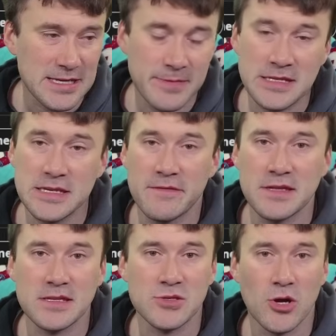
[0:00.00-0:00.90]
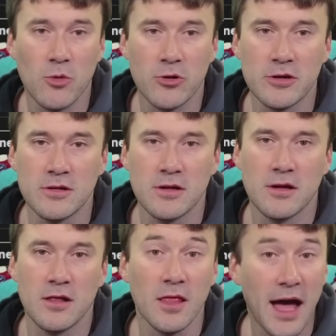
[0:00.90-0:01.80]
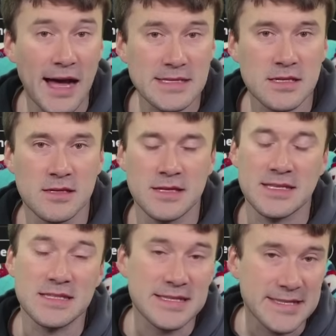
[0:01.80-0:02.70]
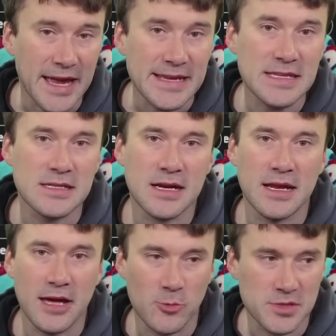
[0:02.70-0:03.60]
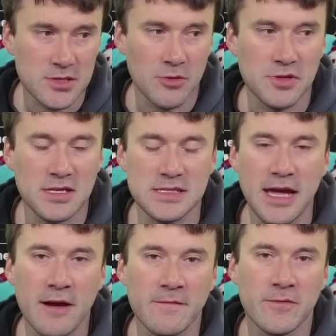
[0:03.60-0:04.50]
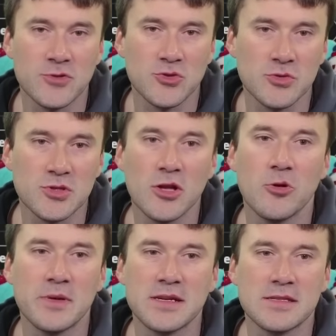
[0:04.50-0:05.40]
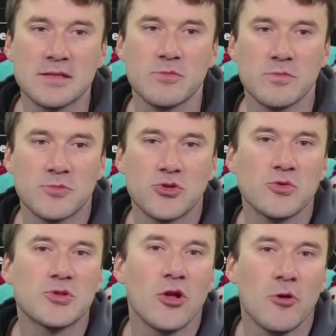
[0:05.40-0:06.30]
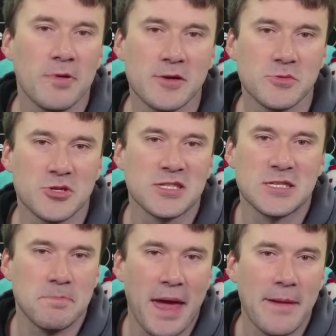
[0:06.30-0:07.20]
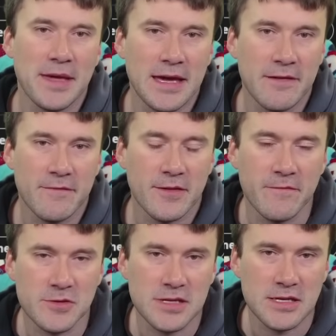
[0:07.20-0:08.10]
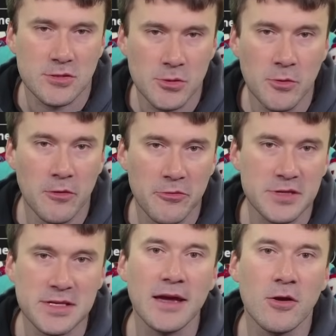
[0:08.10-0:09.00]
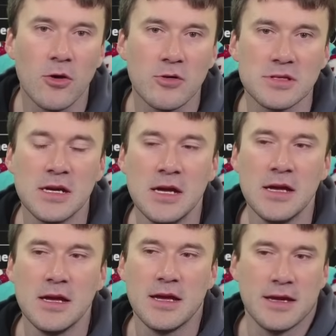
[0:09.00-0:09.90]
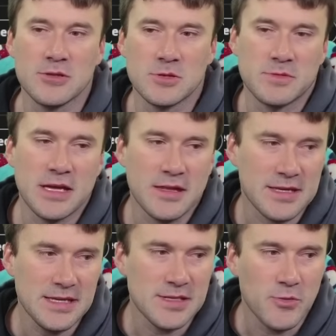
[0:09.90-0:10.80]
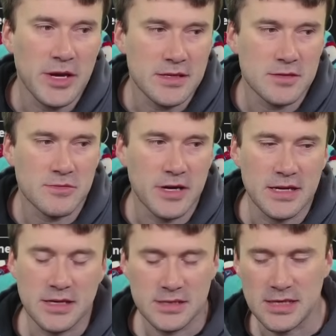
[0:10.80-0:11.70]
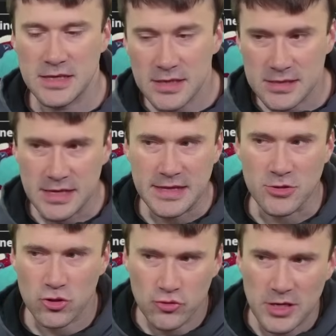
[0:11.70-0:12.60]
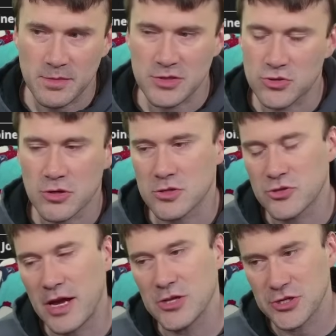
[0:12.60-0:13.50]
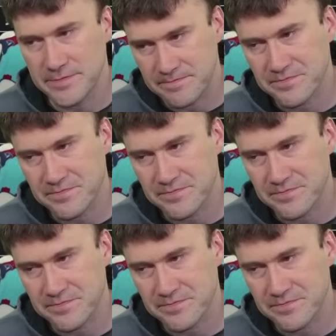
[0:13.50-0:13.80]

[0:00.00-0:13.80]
X-Men stuff, they did stalwart a lot, and they did steady to kind of help slow things down for true solo, because true solo players were just spamming it for the first like two or three cycles and just getting like easy wins, right? It is an incredibly strong strategy.